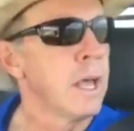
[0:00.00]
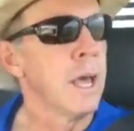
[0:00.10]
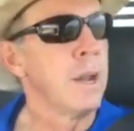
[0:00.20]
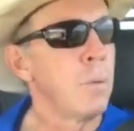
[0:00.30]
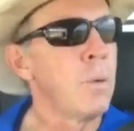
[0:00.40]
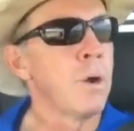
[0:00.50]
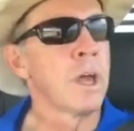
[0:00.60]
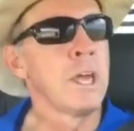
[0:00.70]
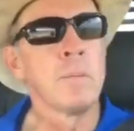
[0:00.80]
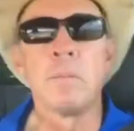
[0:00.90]
and we want
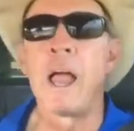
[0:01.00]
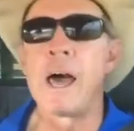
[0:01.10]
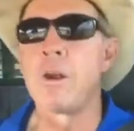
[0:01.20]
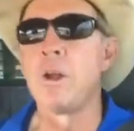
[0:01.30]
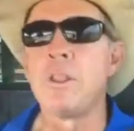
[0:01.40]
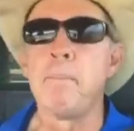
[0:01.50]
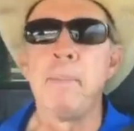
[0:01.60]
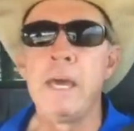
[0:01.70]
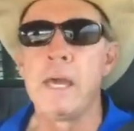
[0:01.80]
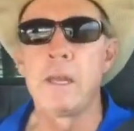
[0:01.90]
to get them lighter on the
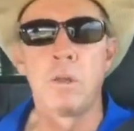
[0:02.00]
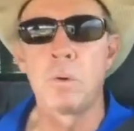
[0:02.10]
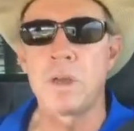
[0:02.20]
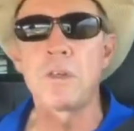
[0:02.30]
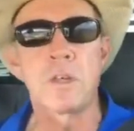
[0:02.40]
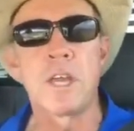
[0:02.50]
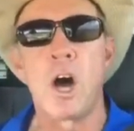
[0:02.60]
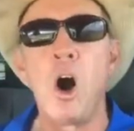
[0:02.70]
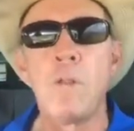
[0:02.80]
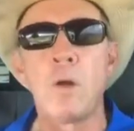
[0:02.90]
bit. In other words, I said
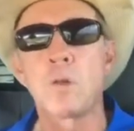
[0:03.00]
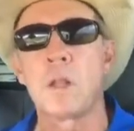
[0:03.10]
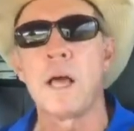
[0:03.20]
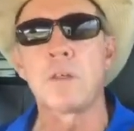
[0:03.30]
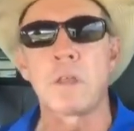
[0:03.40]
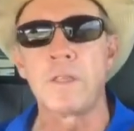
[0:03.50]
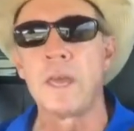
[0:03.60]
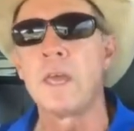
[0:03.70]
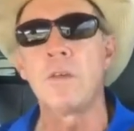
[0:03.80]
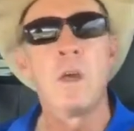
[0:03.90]
all those classic
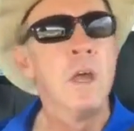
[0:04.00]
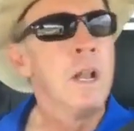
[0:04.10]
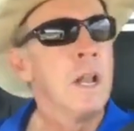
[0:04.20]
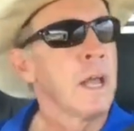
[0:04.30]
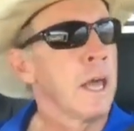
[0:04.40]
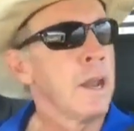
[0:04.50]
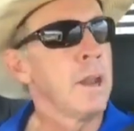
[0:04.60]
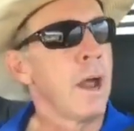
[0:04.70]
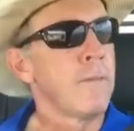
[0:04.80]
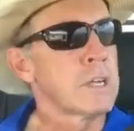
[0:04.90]
things,
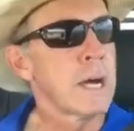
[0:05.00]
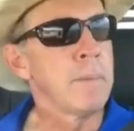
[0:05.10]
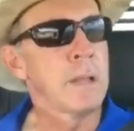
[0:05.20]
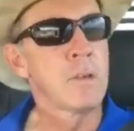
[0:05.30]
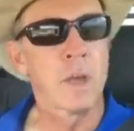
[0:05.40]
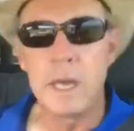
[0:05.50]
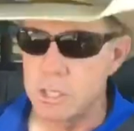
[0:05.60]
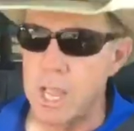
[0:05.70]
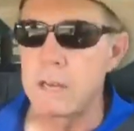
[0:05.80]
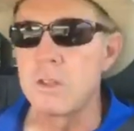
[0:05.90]
and every time I'd say
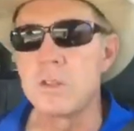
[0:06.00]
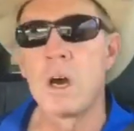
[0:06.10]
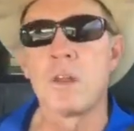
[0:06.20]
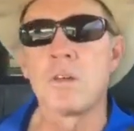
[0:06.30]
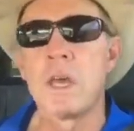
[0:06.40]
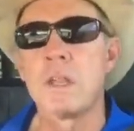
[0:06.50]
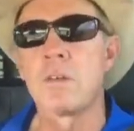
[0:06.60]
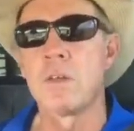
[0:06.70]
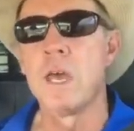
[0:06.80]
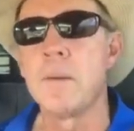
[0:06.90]
it, Jack just nodded his head,
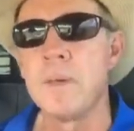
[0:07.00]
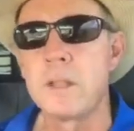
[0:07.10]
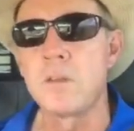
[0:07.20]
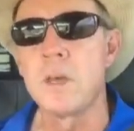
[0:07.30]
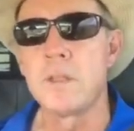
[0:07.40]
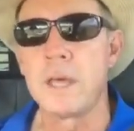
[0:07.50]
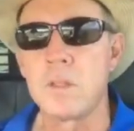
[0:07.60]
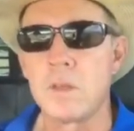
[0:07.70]
said, yep, that's it.